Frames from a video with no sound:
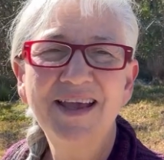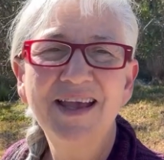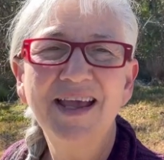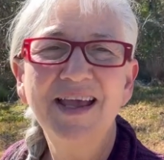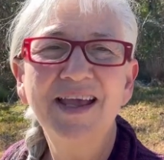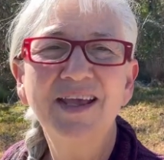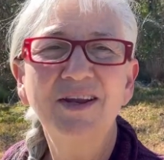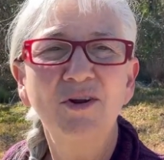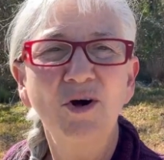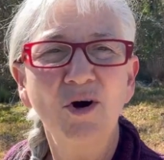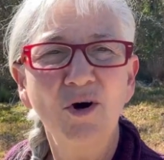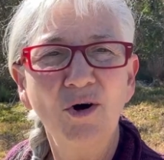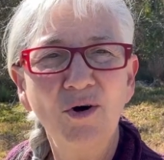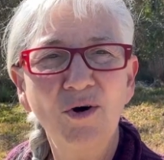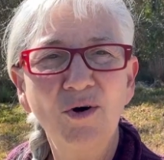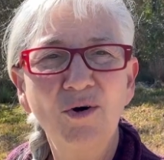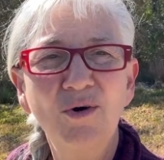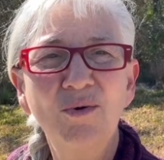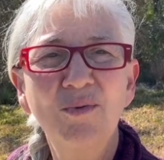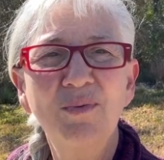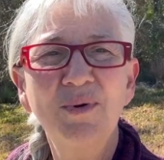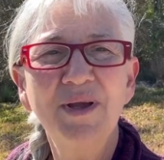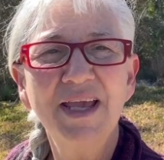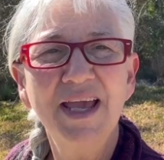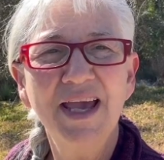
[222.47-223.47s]
And
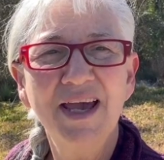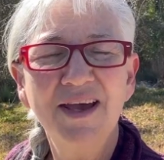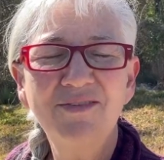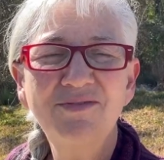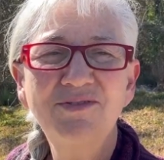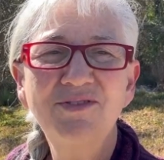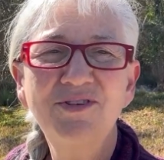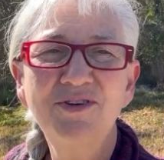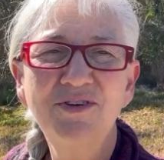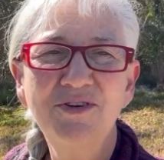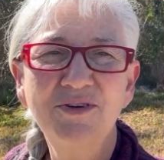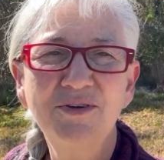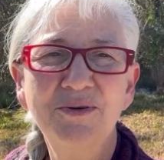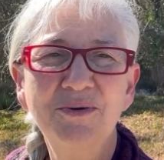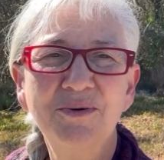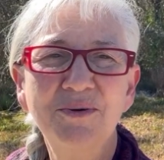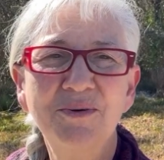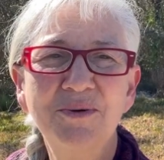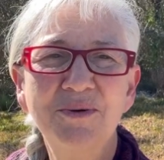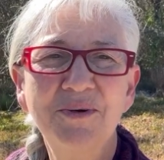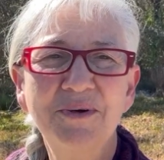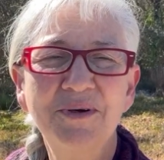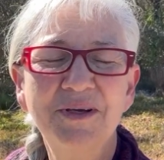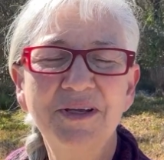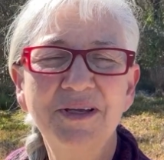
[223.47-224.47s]
all we have to do
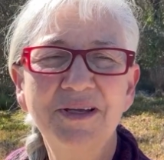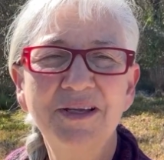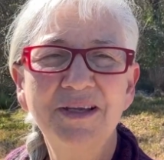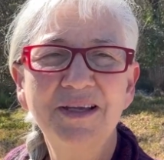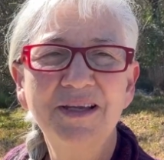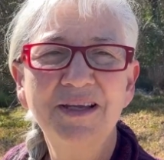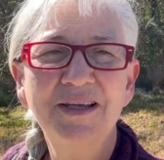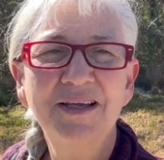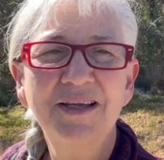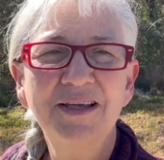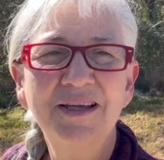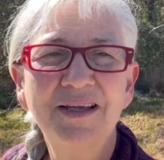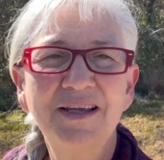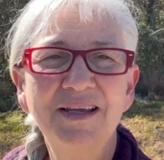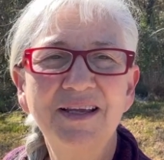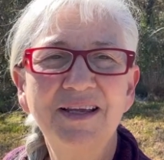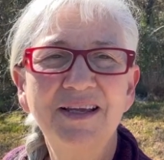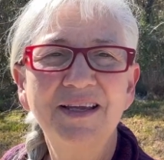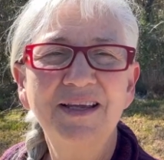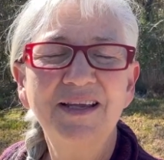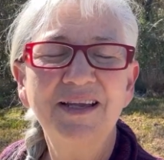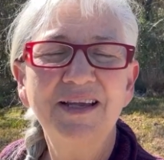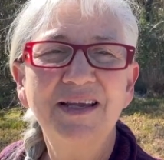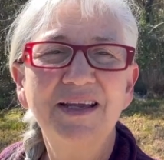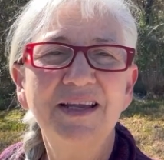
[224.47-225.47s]

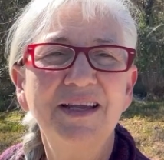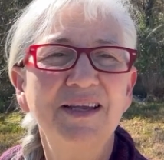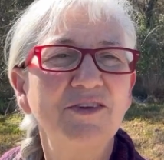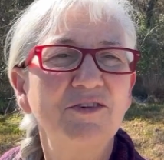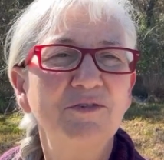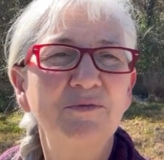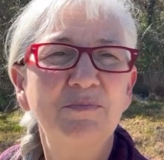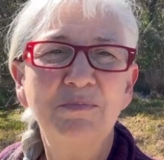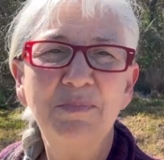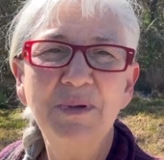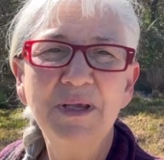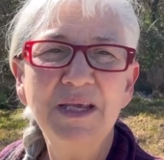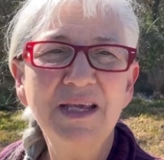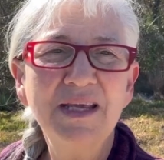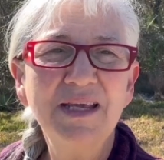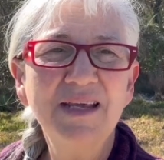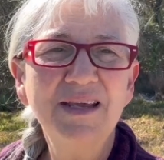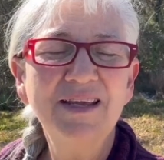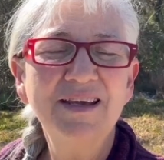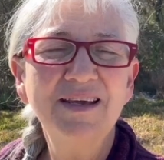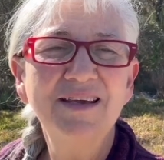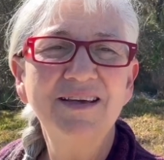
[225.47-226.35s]
is be